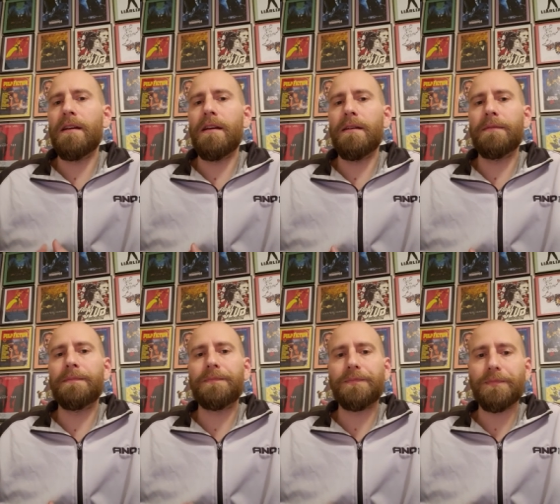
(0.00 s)

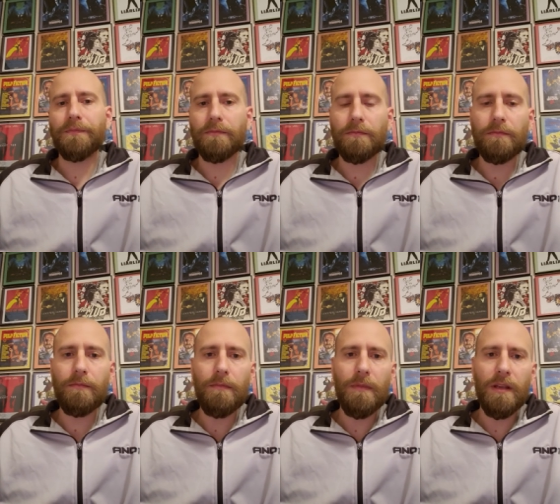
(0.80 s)
um,
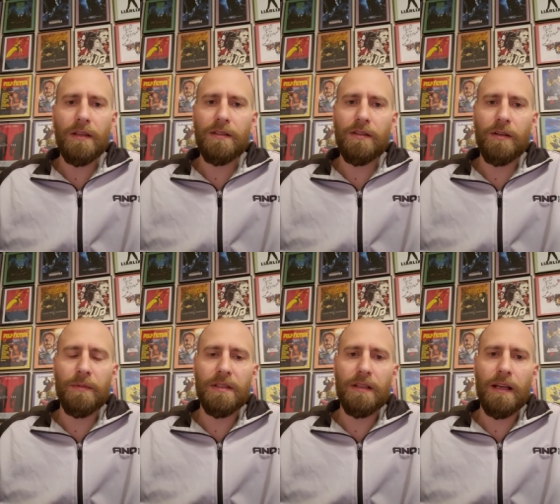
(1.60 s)
his
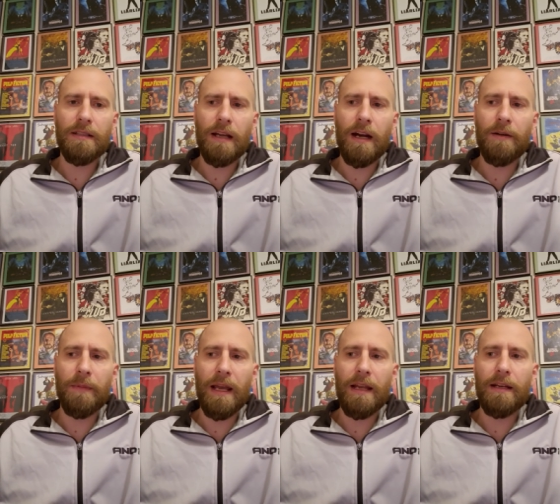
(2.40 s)
term as, as Iron
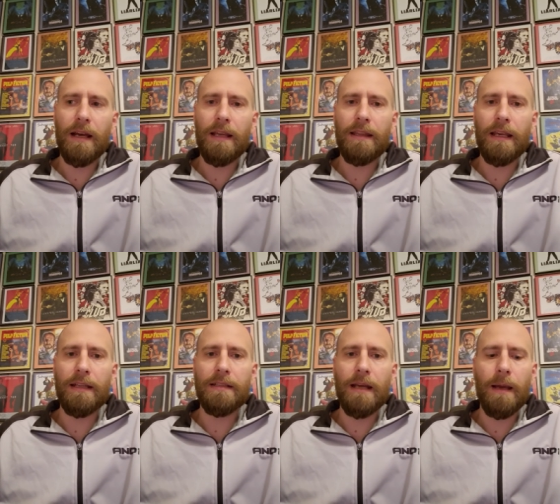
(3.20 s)
Man, I think
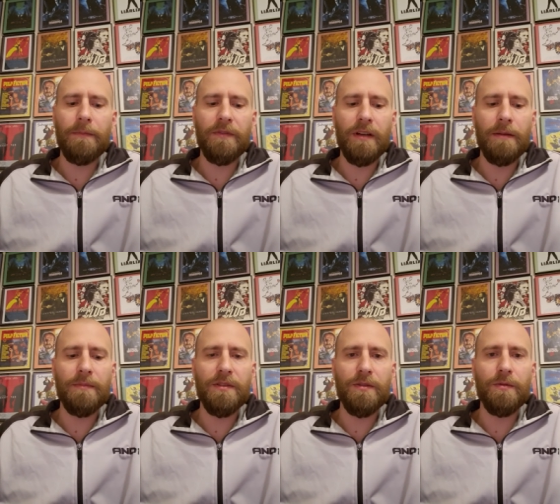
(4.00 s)
it's time for
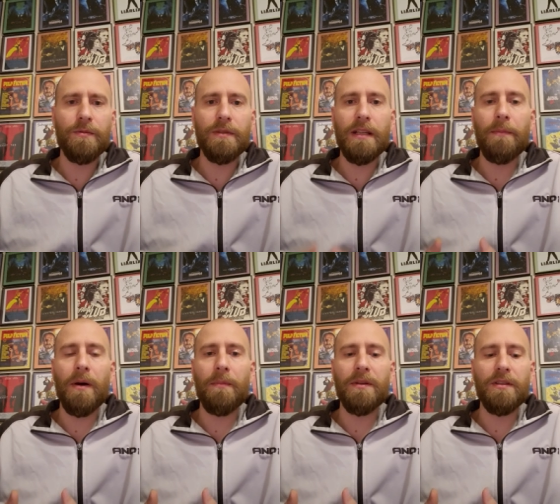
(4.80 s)
him to step
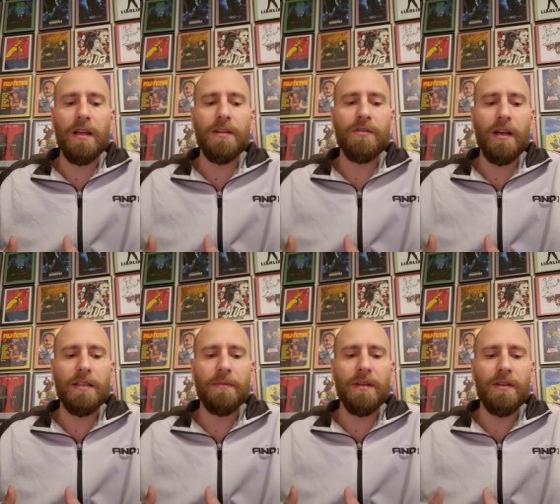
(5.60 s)
up and, and try
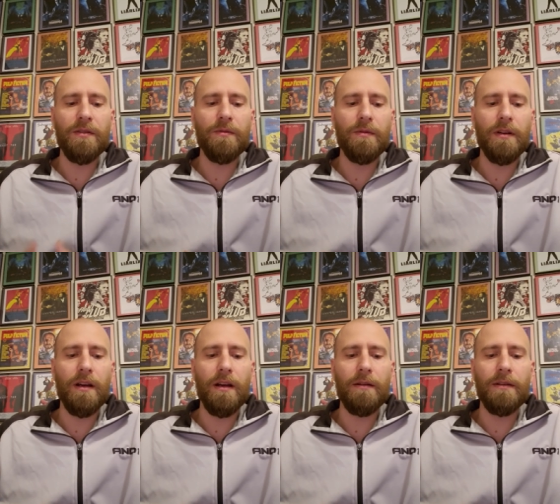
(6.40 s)
something new.
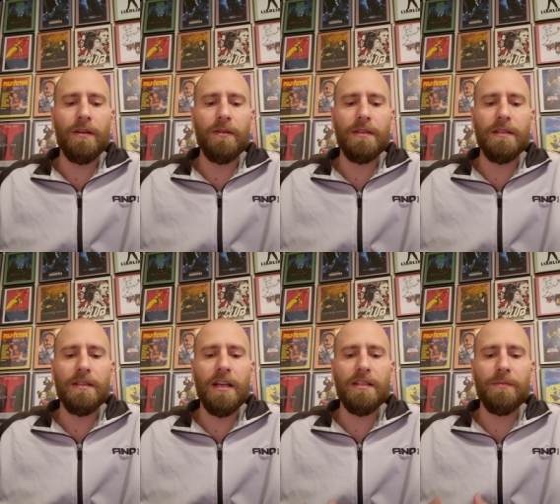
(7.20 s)
Uh, you know, it's
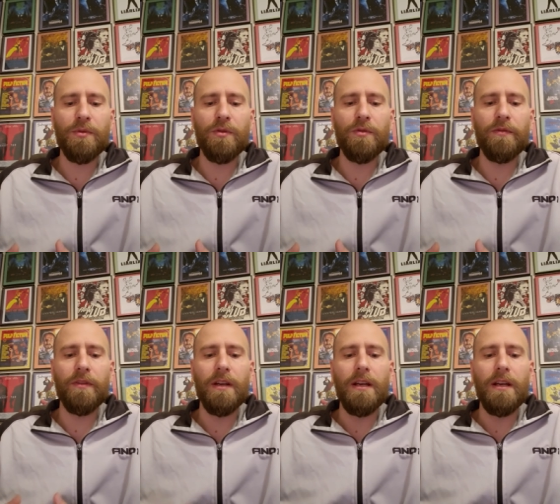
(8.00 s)
his chance to prove,